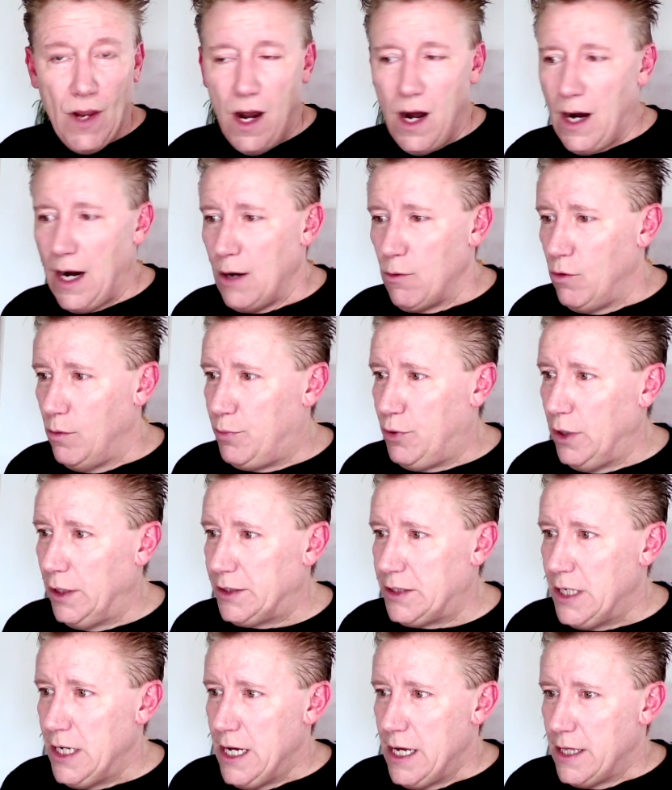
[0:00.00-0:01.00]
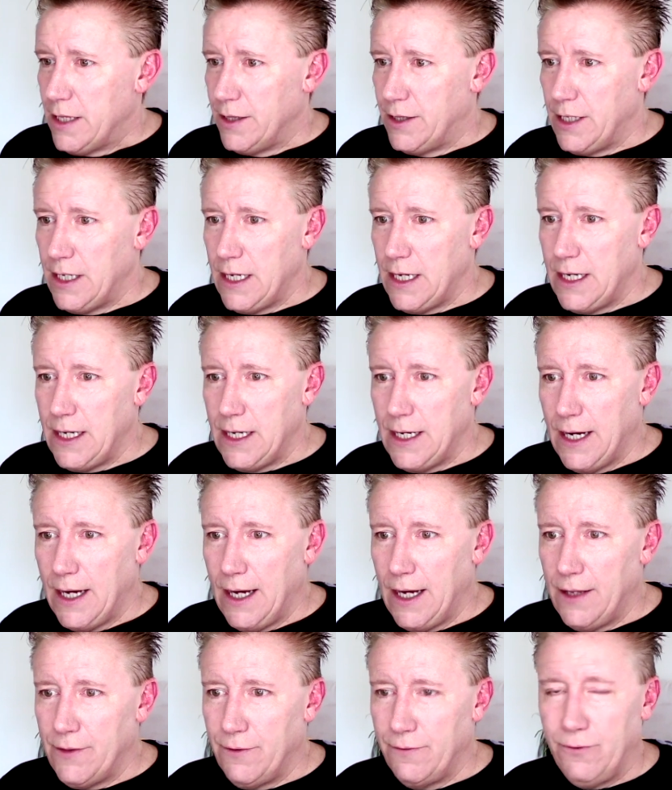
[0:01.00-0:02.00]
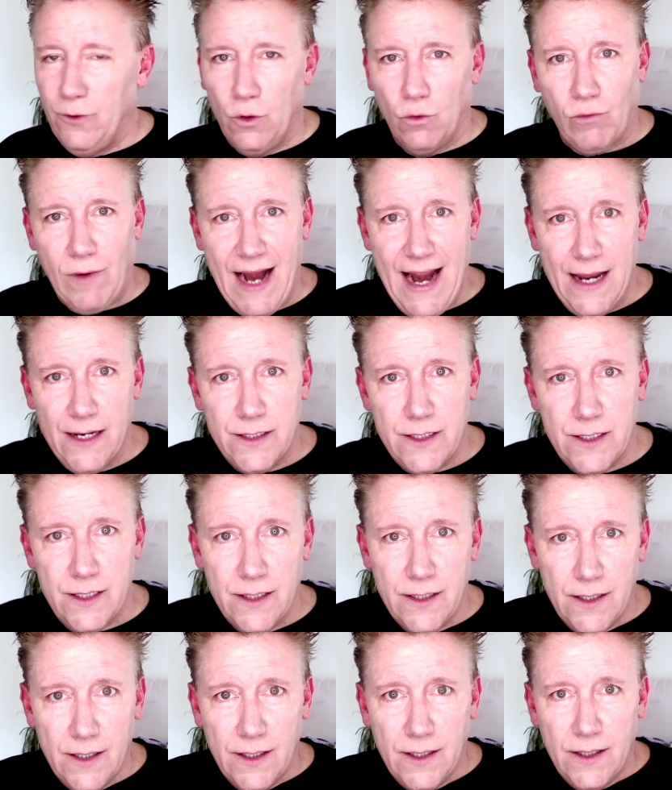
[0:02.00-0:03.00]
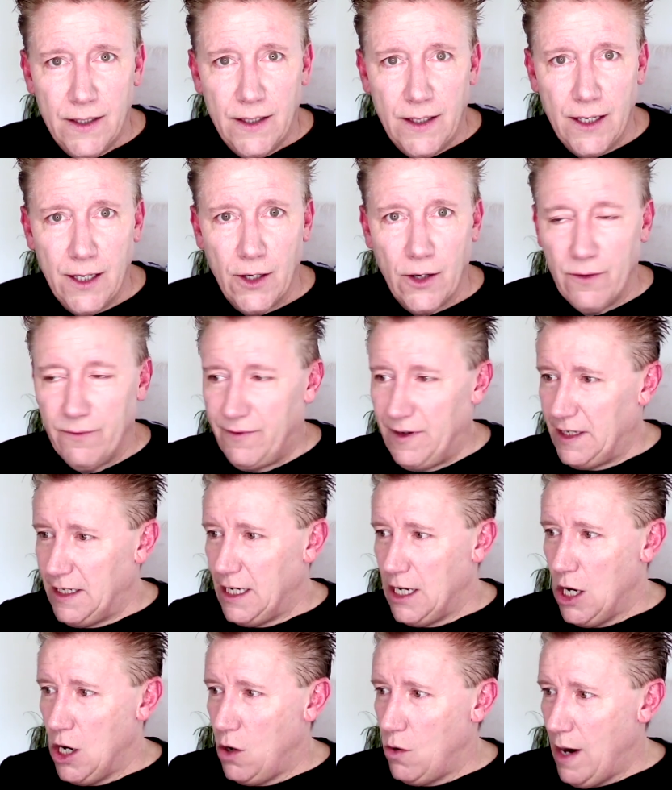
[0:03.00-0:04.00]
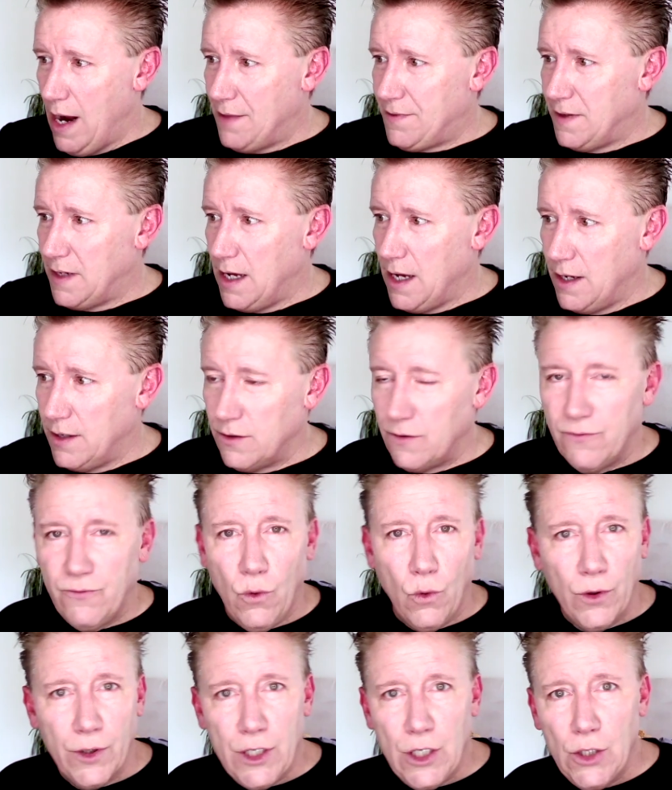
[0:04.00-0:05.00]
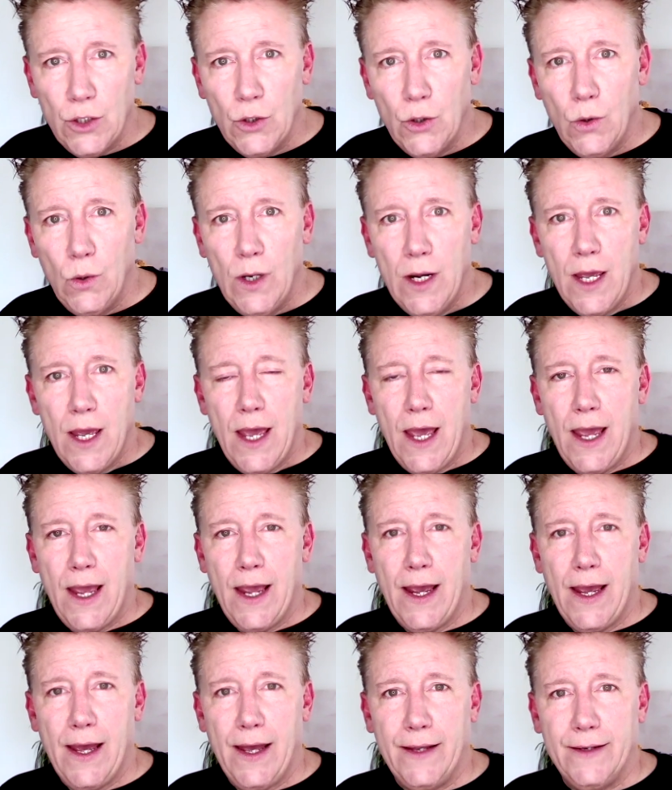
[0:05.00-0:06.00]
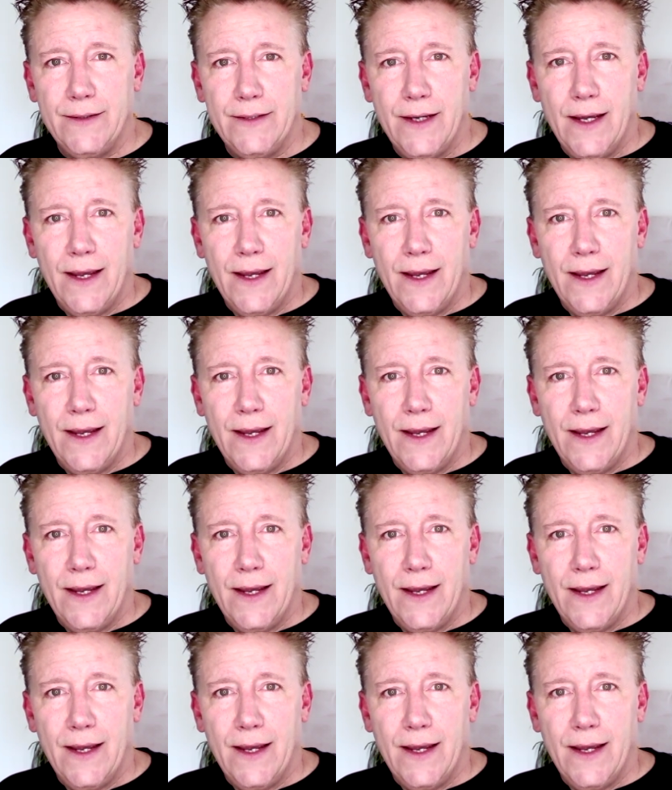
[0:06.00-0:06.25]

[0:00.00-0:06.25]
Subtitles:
I will put the full rant here video at the end for you, and